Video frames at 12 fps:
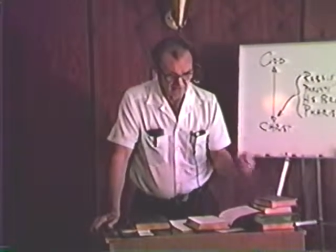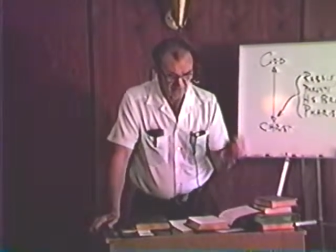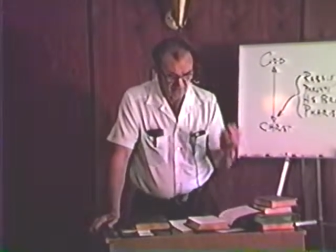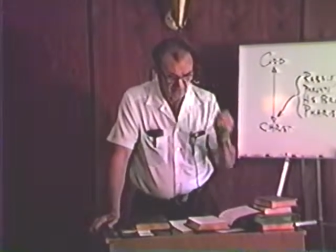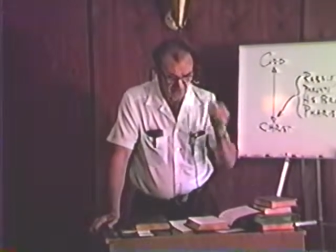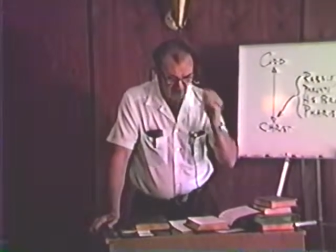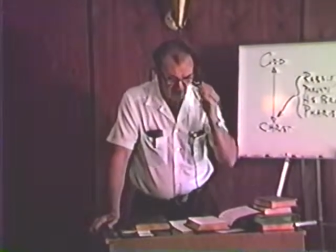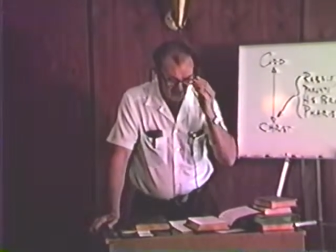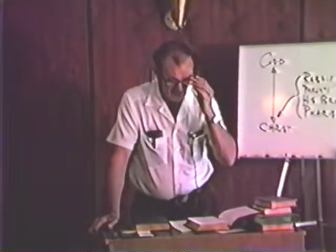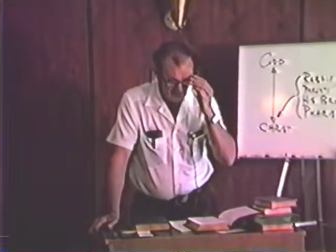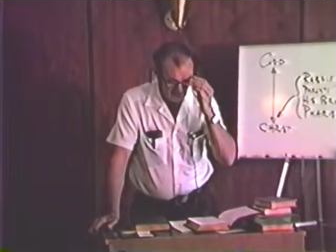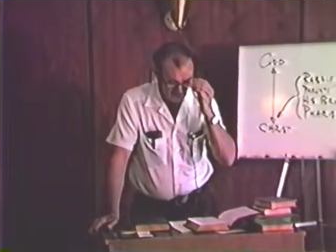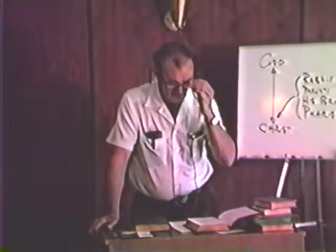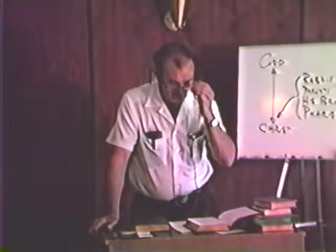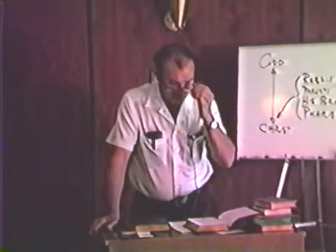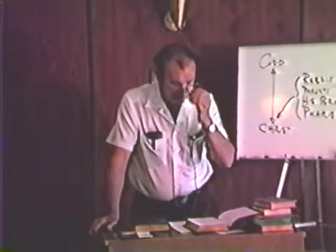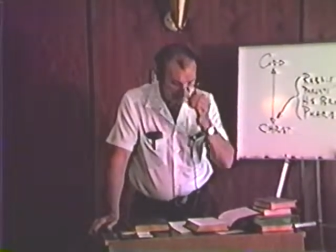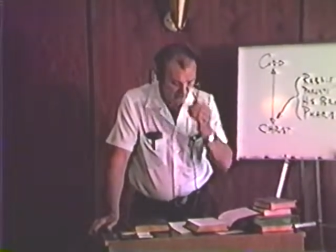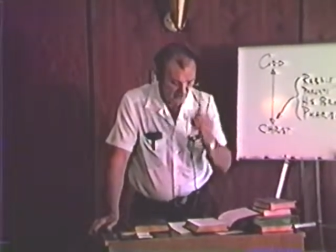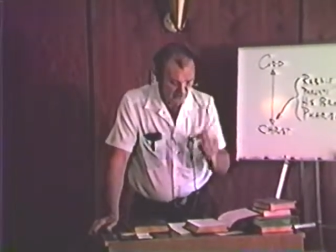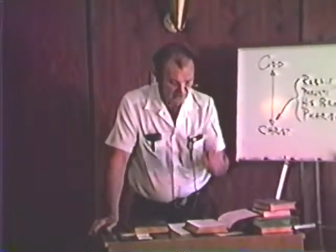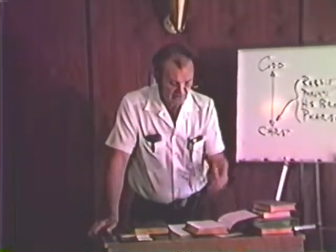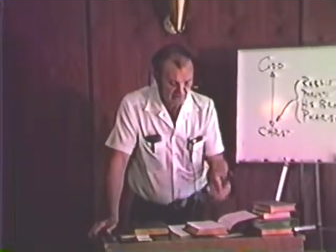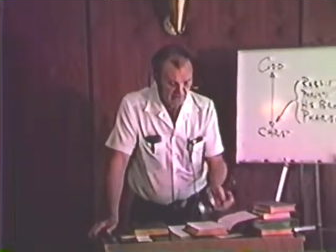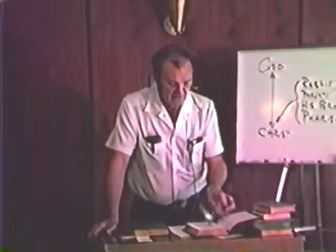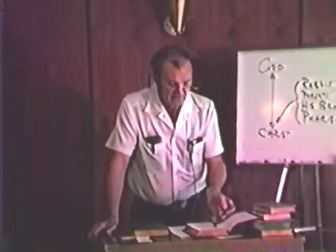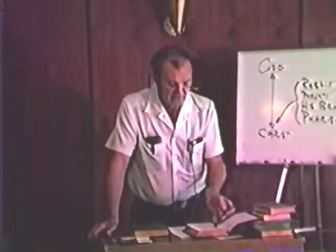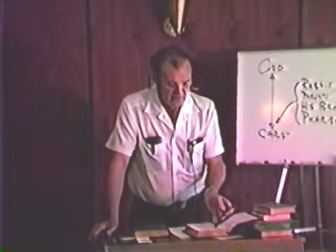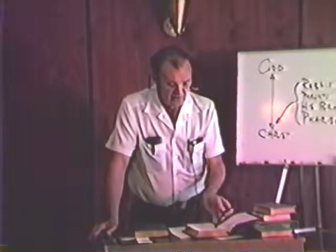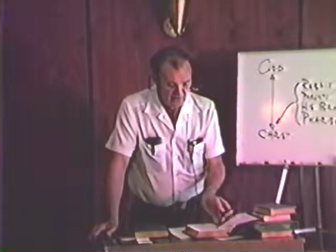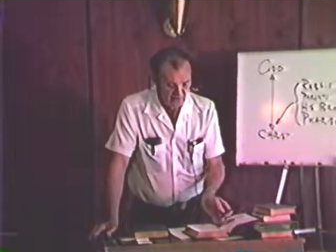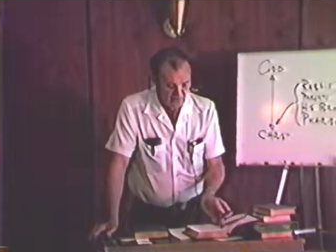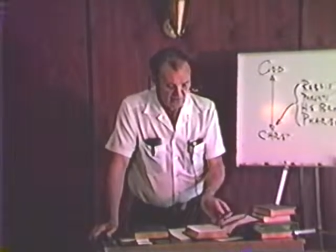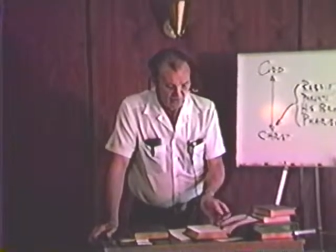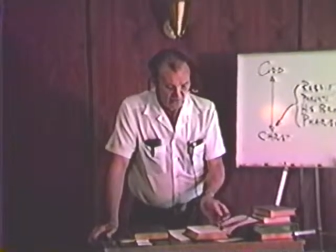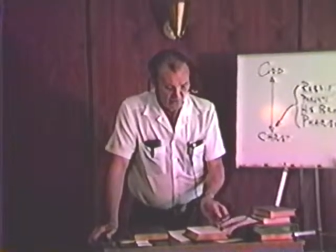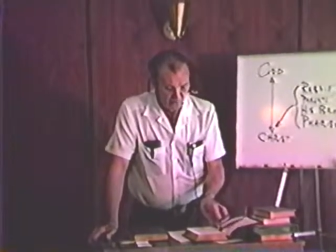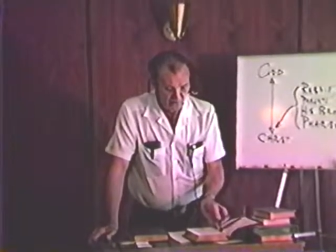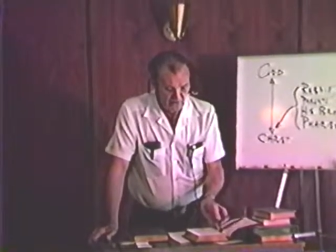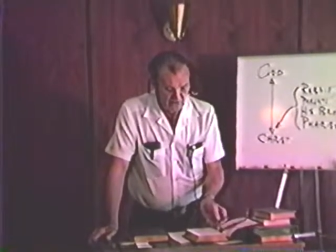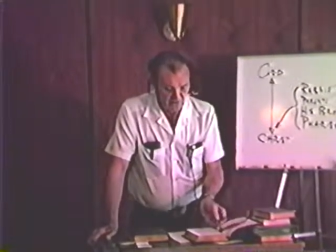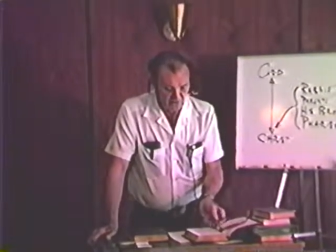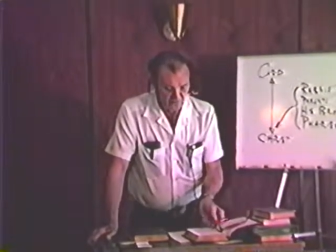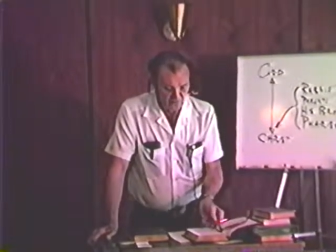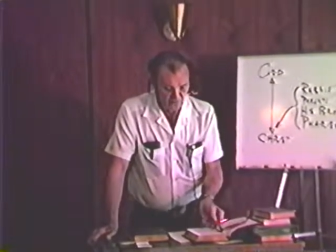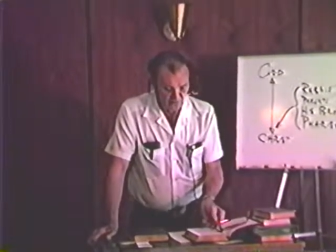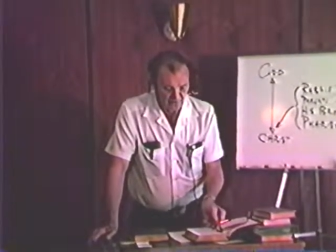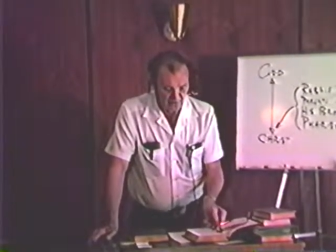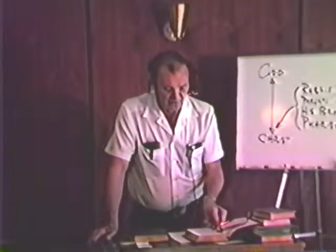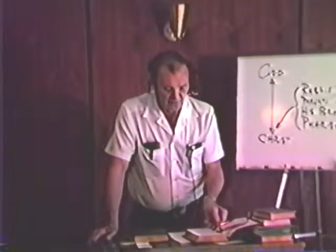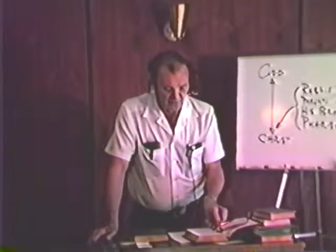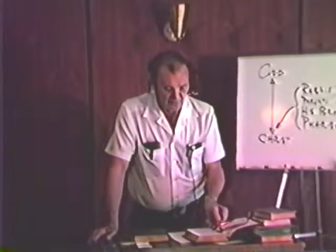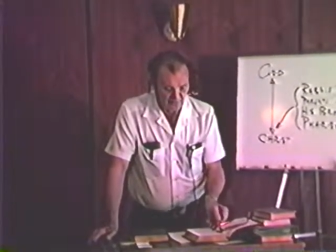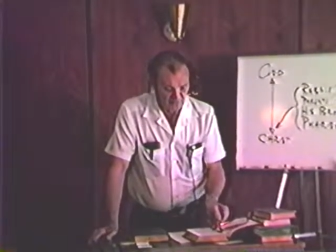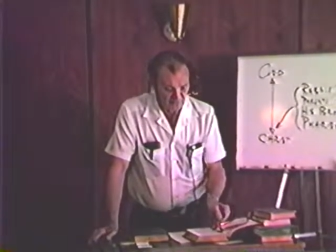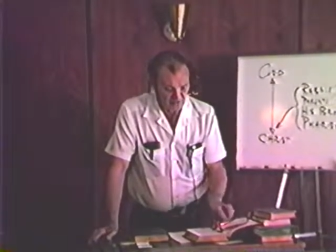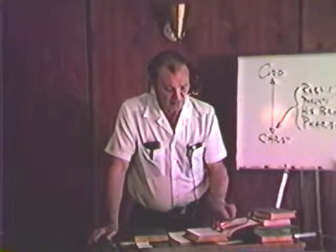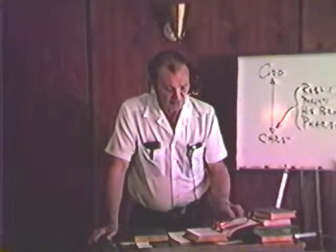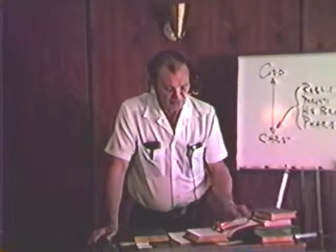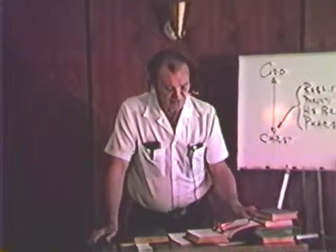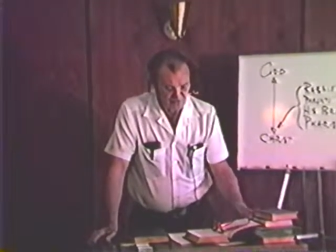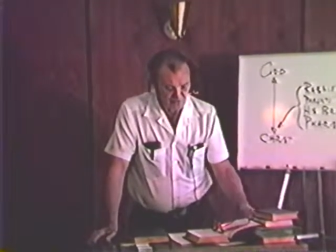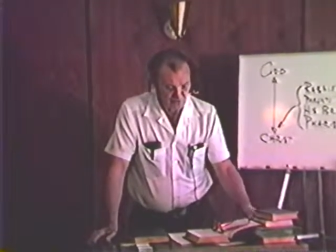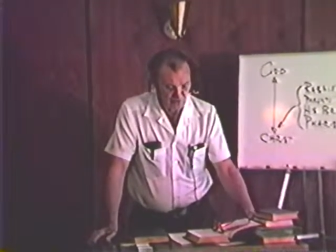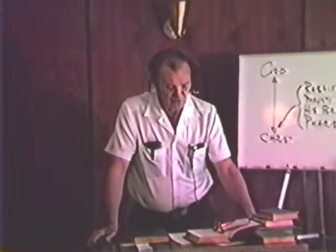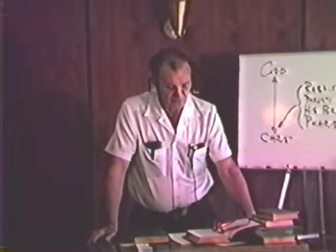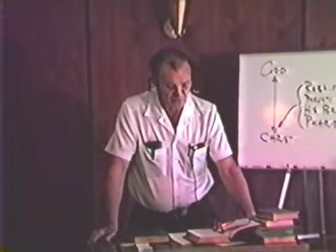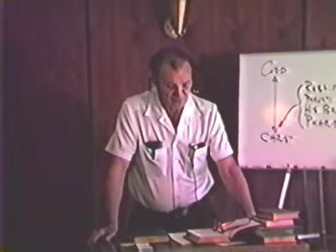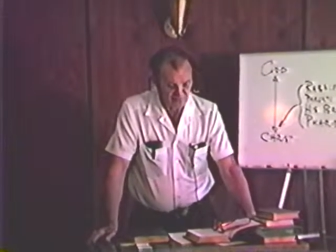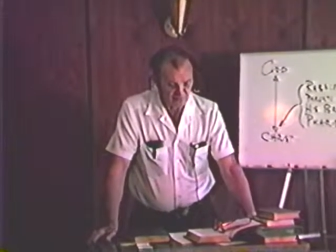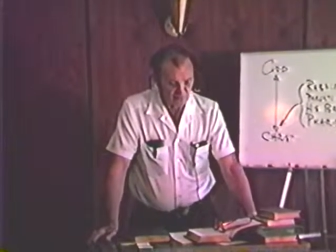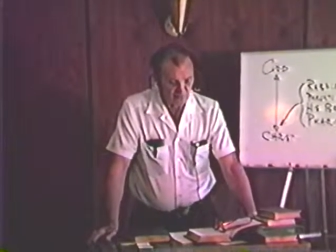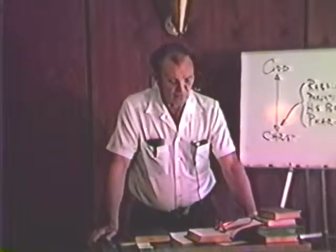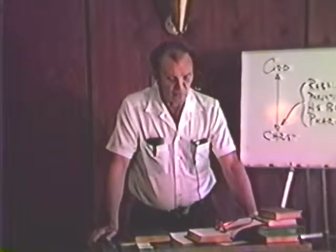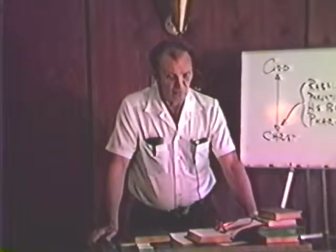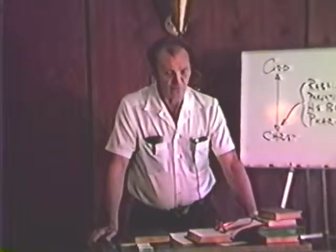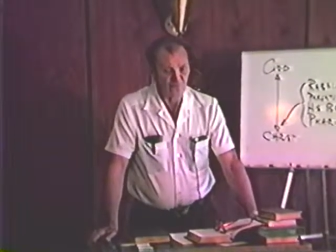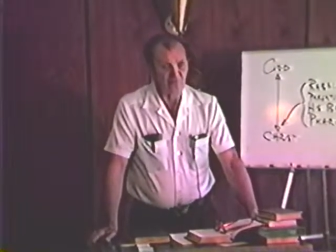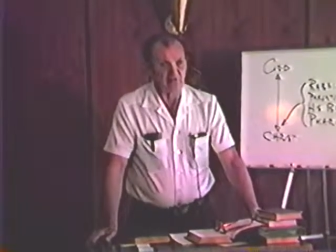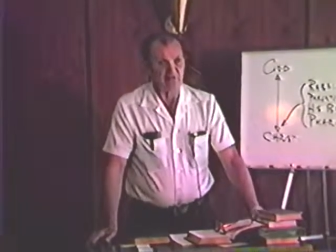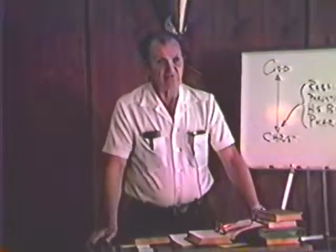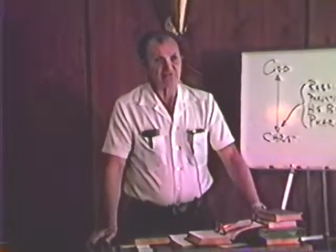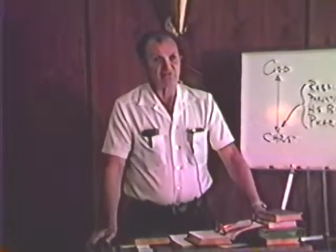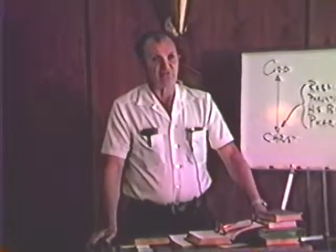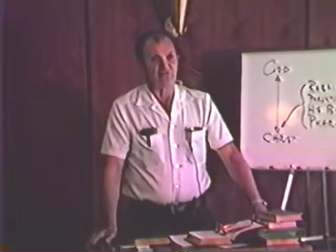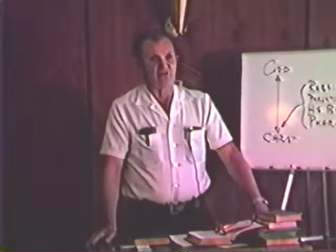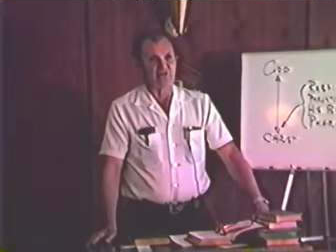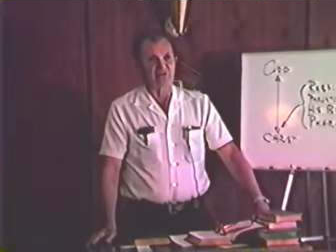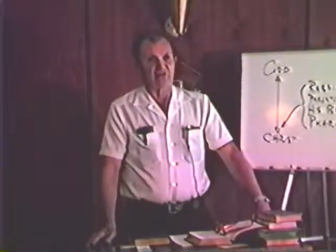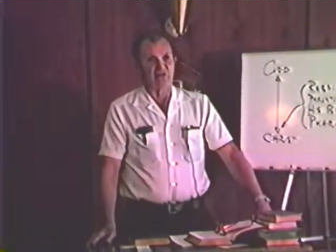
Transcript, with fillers: the incarnation of Jesus Christ, we dwell heavily upon the text which says that Christ was tempted in all things like